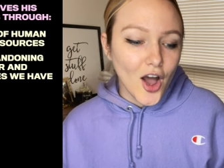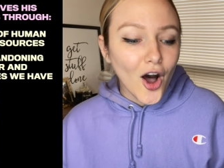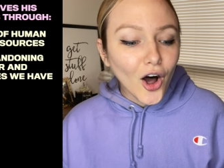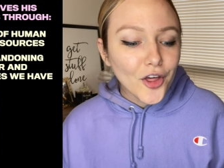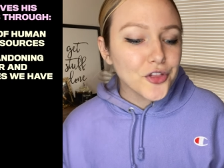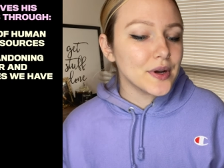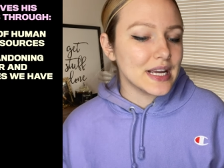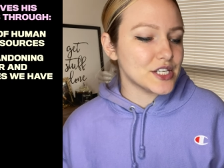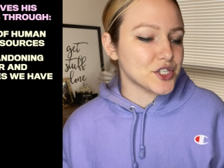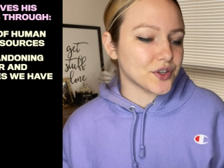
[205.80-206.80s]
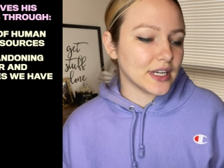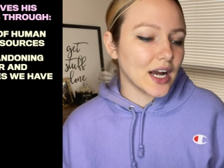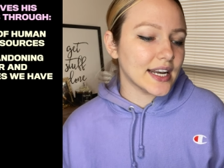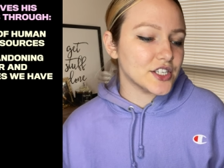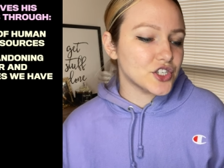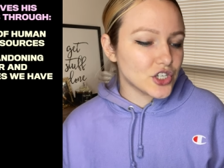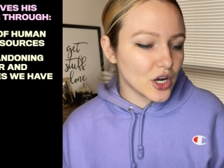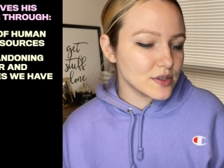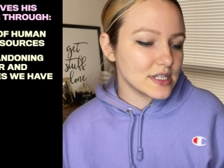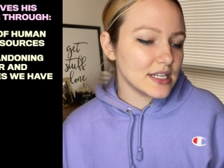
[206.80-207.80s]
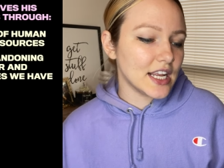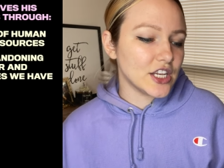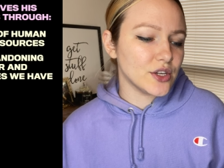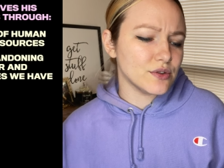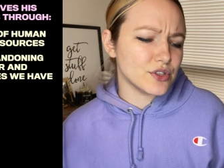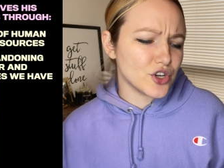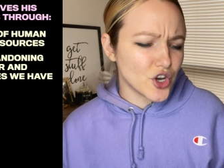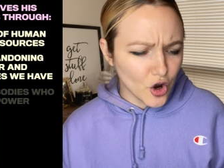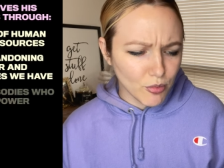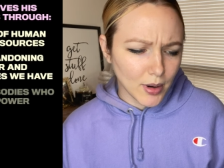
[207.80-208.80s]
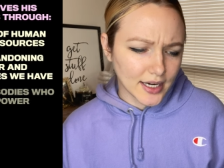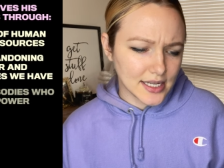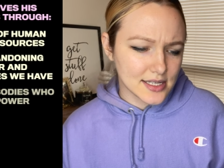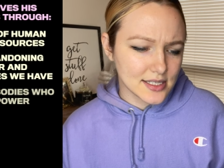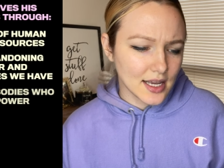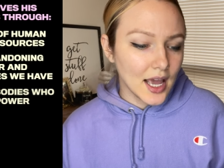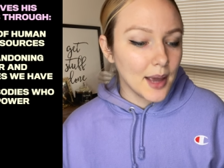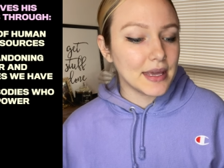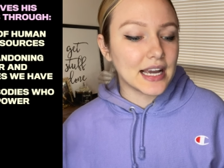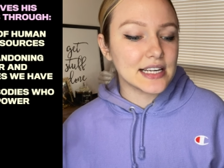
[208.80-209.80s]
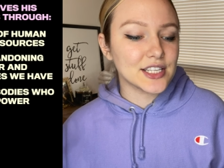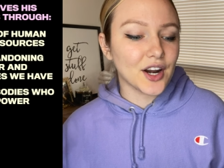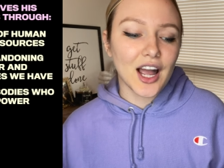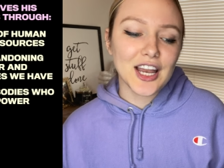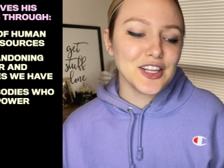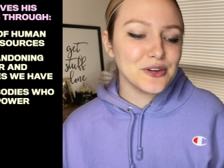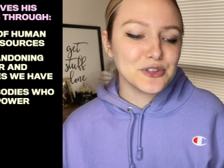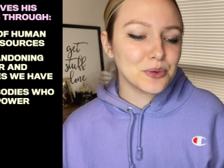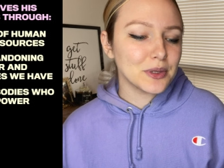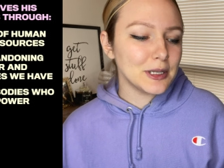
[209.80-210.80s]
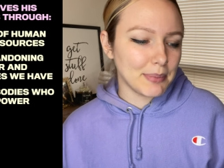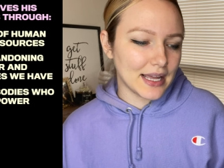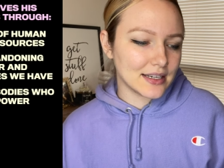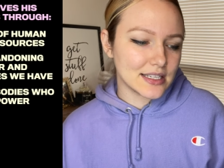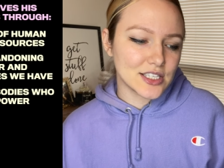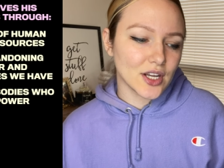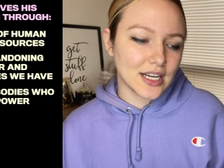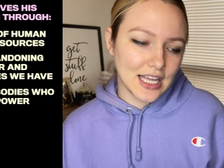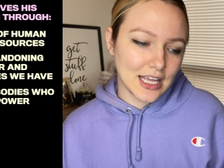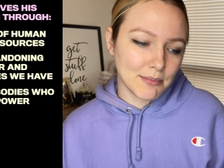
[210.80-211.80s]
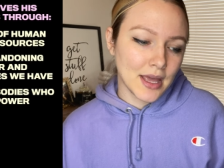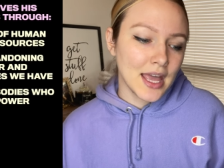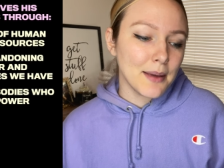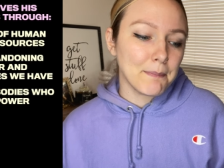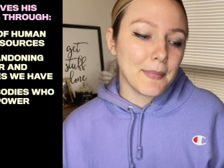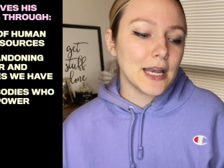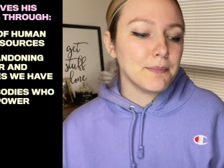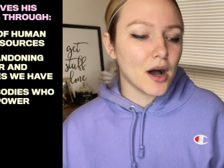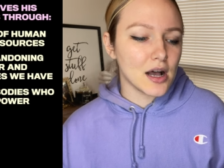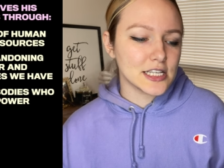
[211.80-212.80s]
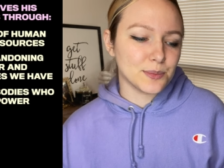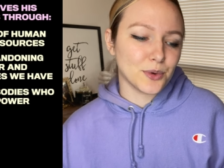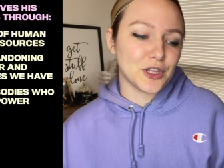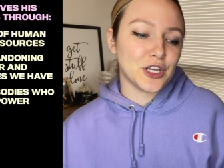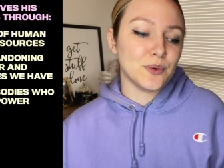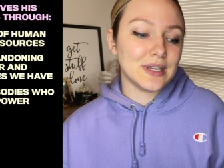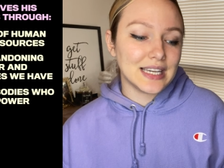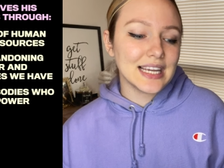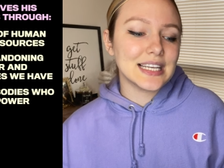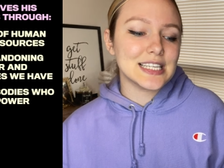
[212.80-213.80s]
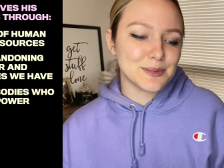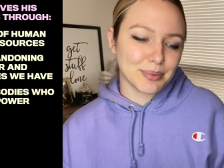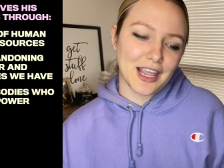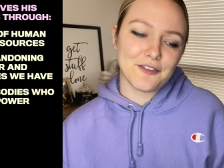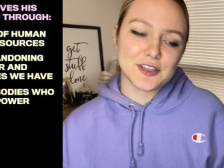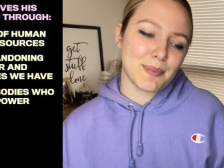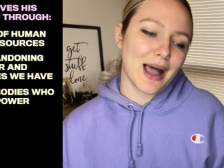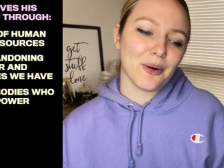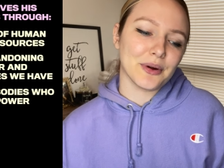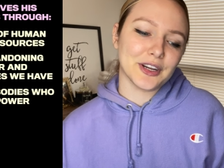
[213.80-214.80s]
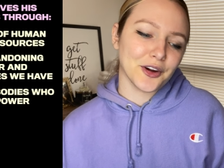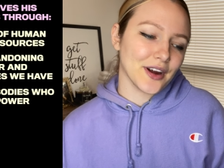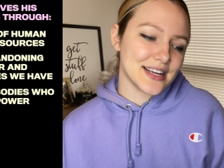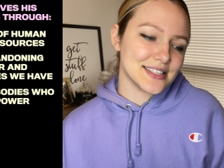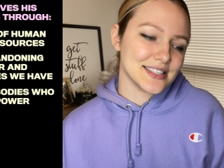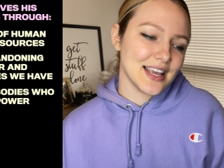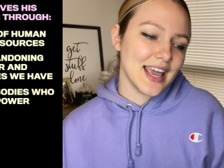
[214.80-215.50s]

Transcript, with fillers: All through history, God has chosen and used nobodies because their unusual dependence on Him made possible the unique display of His power and grace.